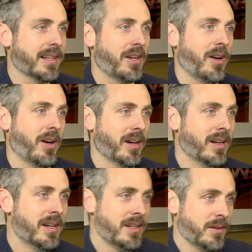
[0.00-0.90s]
in the
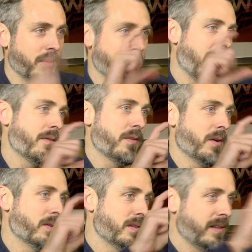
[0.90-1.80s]
car with an
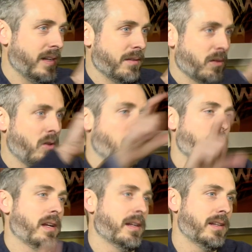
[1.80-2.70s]
iPhone and
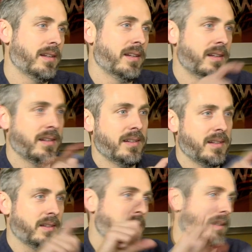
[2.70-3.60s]
recorded
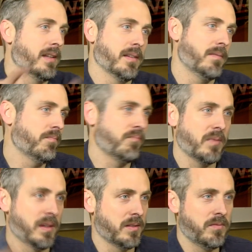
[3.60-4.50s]
the
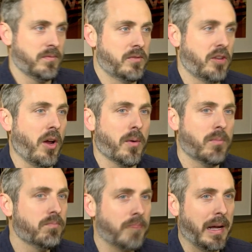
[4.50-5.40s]
show
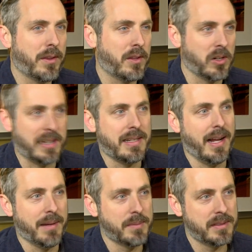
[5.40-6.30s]
about 30
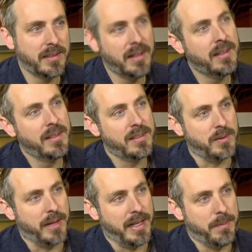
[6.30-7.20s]
times.
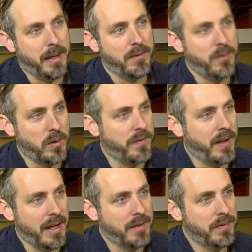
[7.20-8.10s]
So we had about
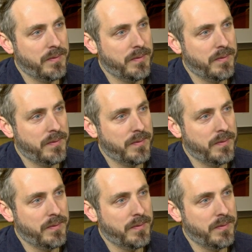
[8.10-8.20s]
45,